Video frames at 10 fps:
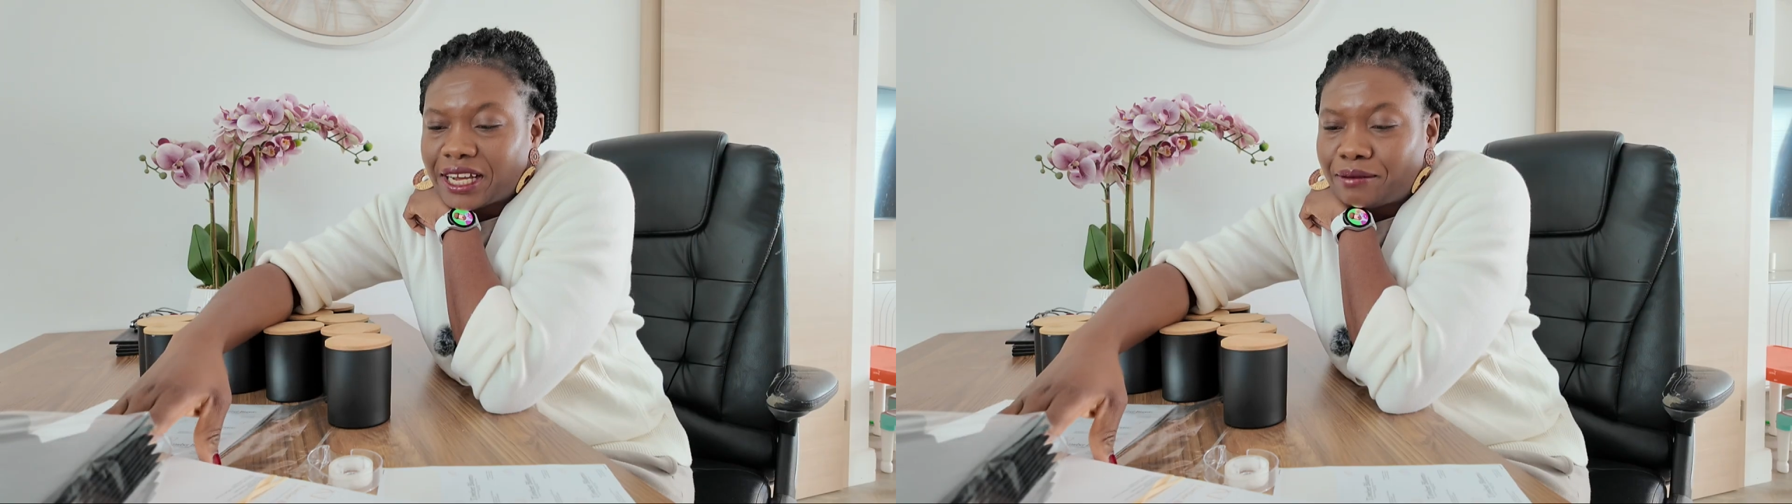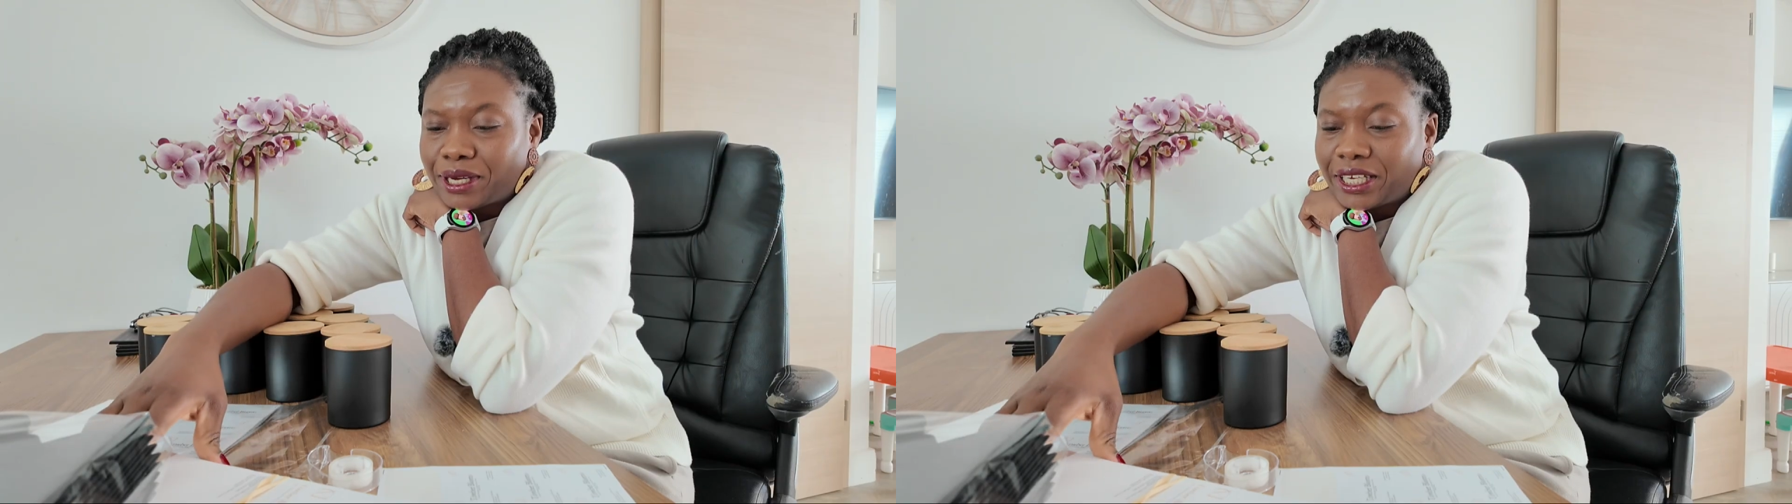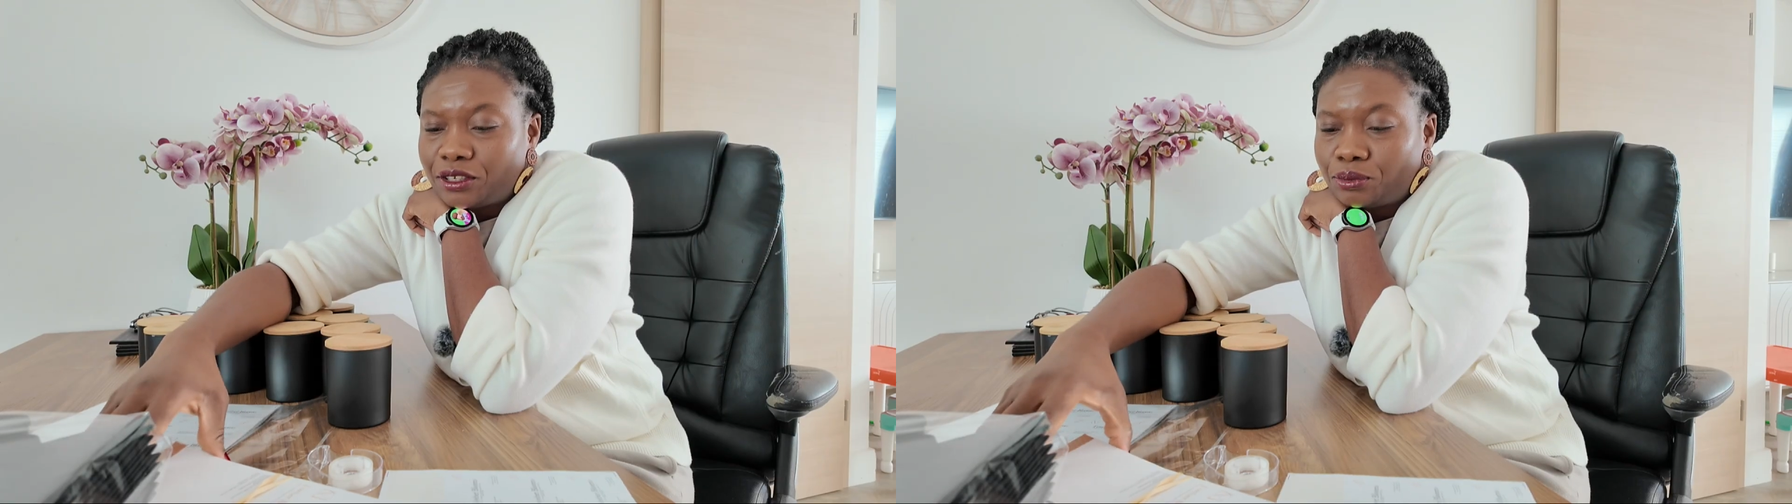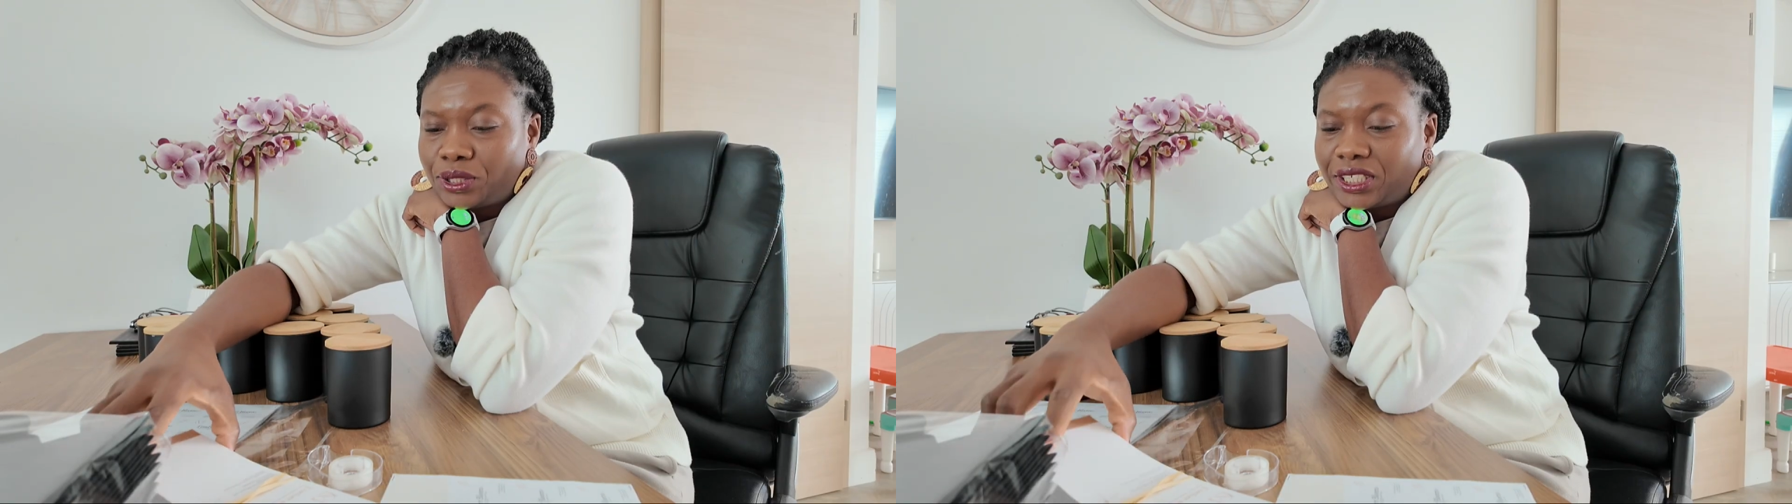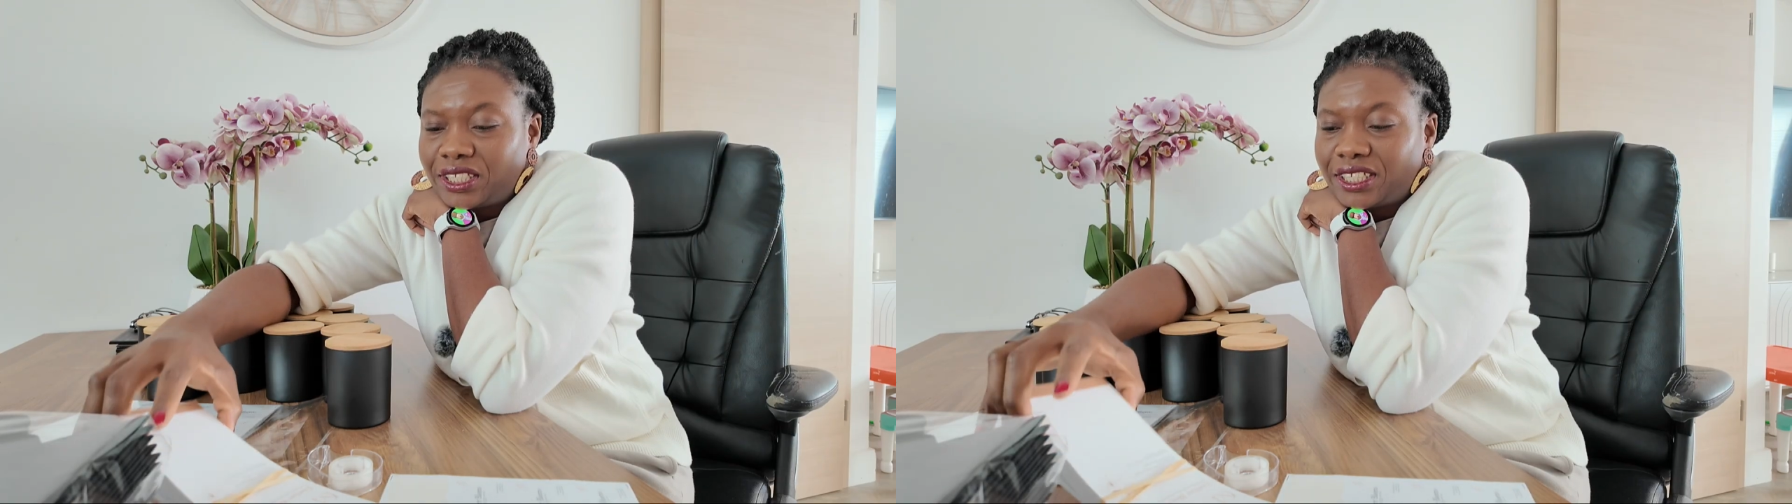I might end up
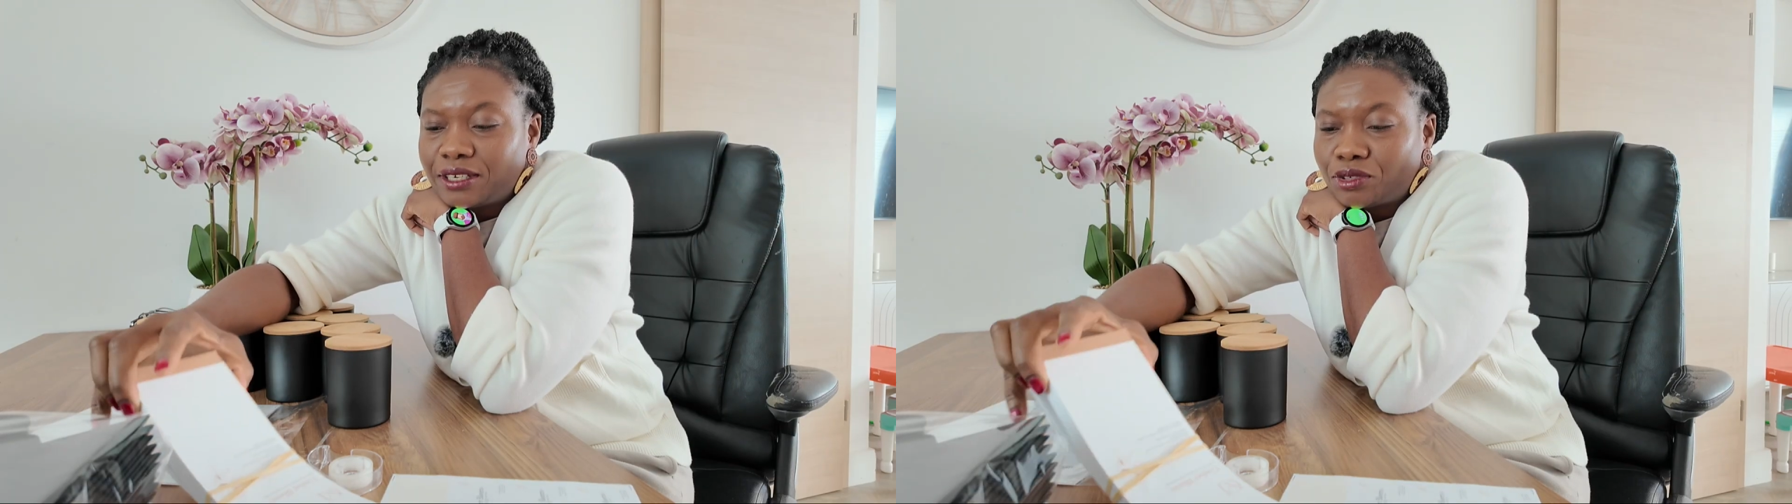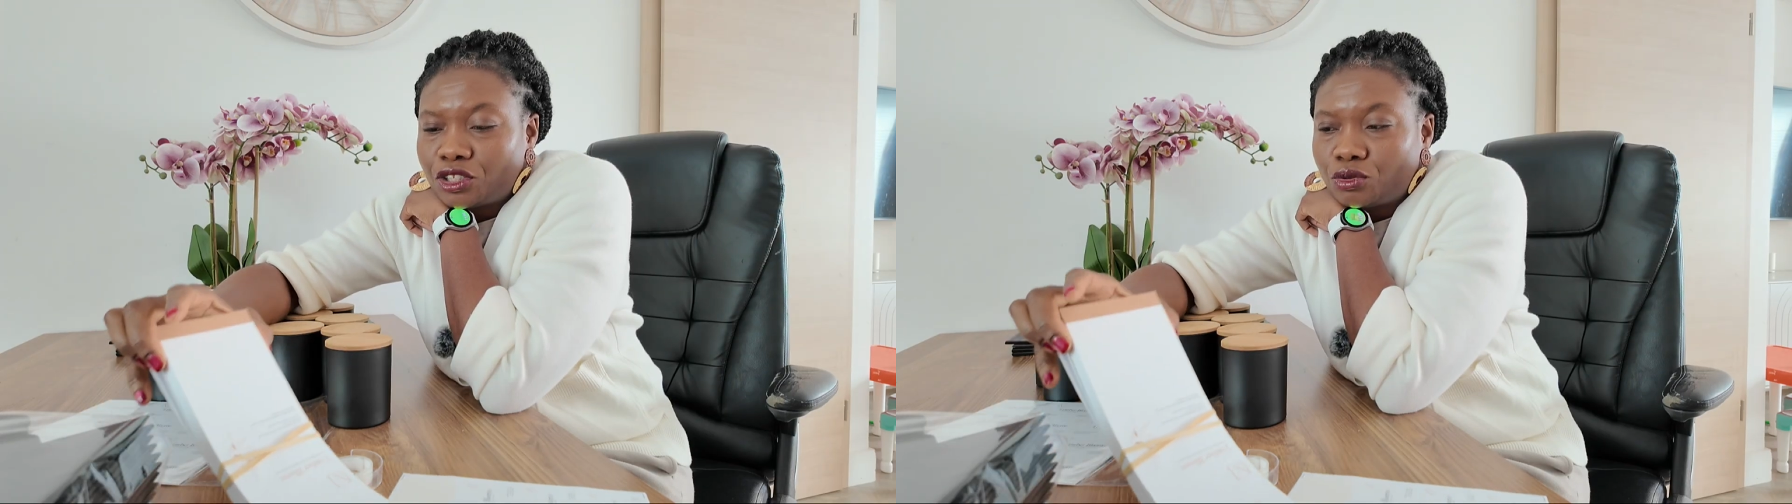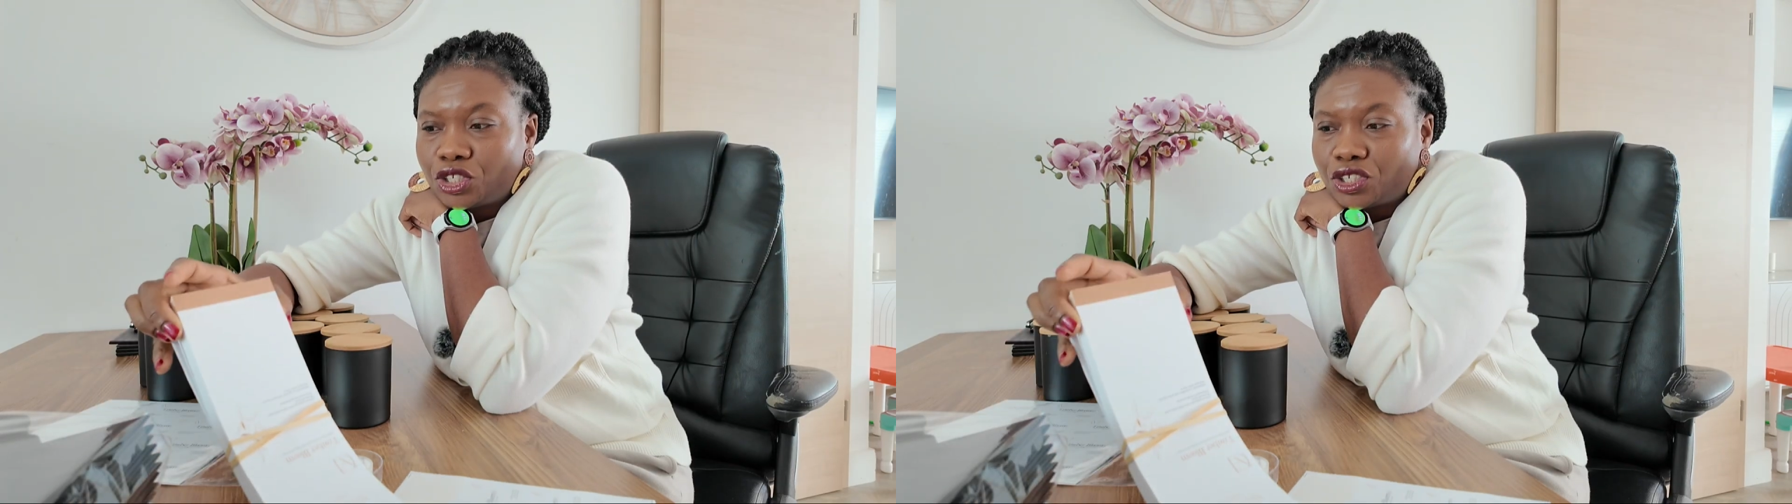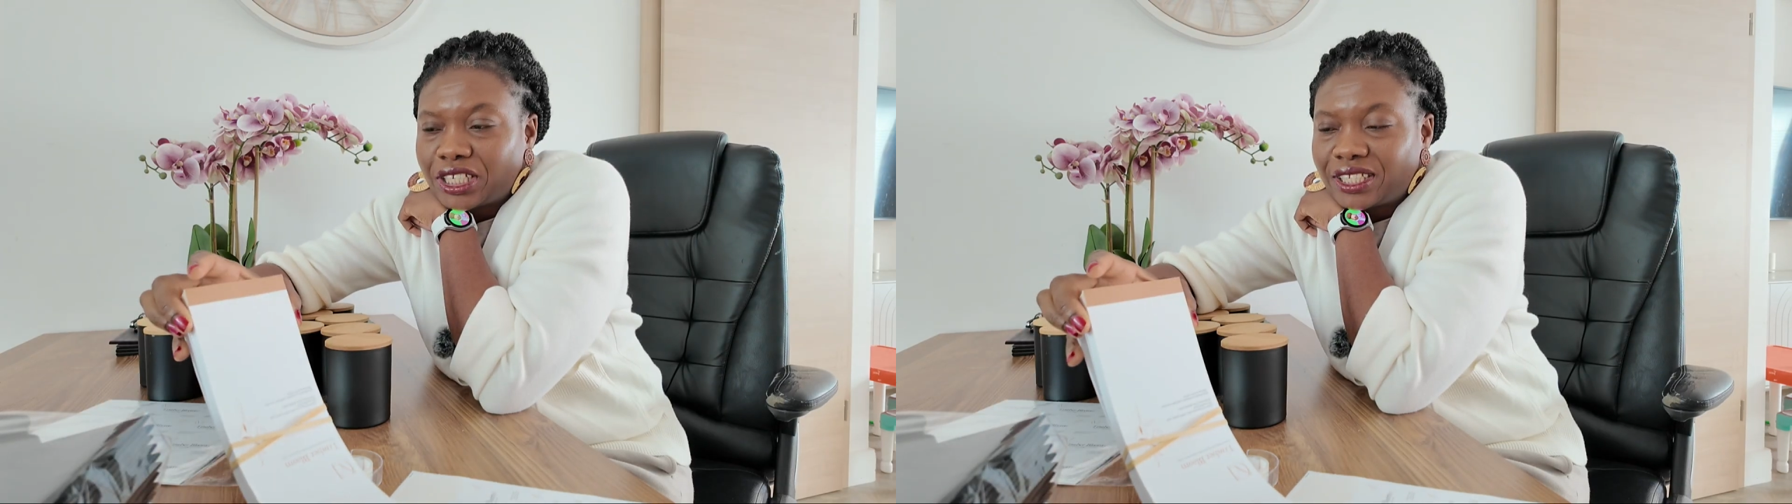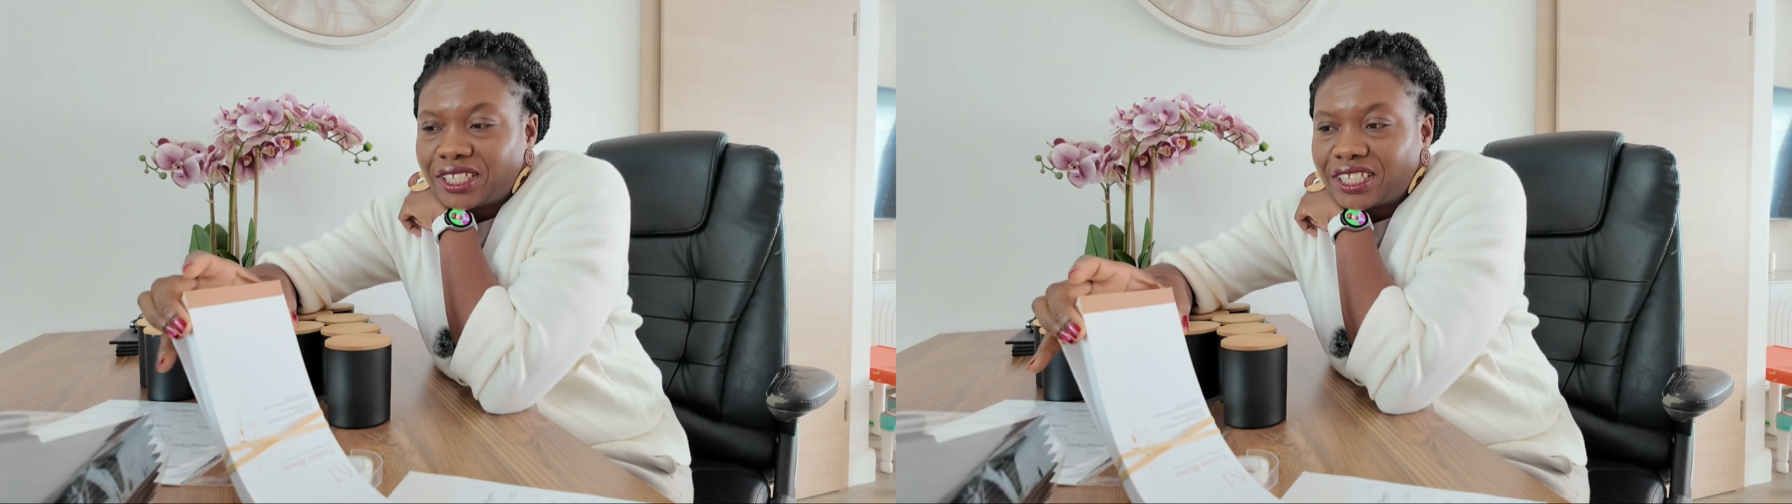with the same situation
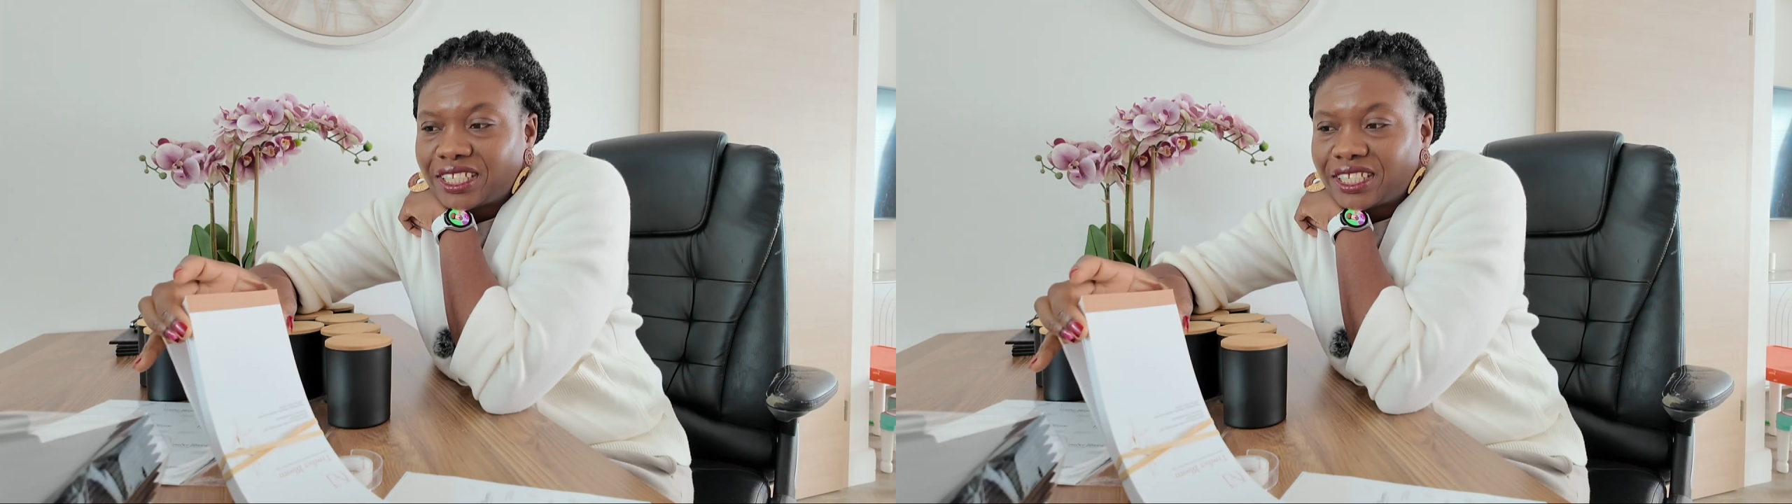as this,